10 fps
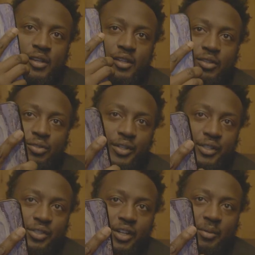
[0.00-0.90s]
get you an
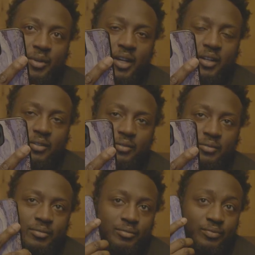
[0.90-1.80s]
Instagram account.
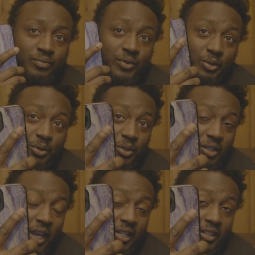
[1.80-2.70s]
Just
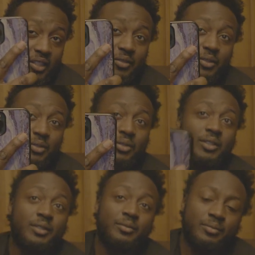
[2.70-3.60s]
record the highlights off your
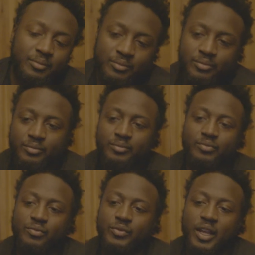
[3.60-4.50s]
story.
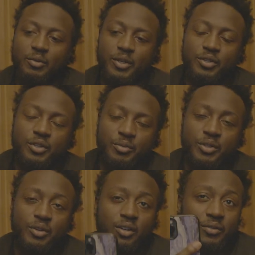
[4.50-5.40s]
That way you can
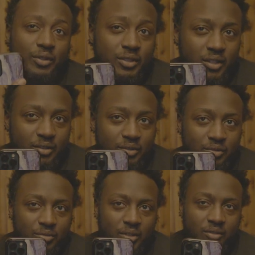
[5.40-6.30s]
record it for as long as
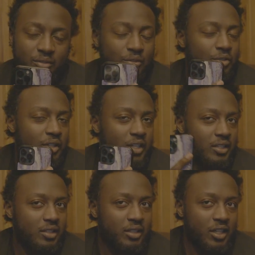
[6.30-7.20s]
you want. You can
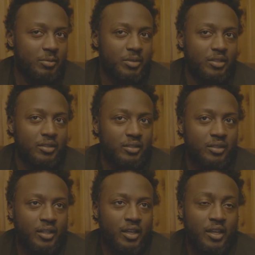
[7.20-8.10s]
instantly upload it.
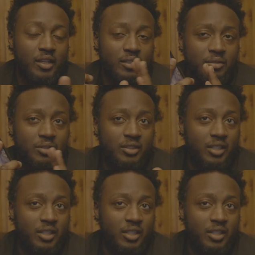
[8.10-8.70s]
As soon as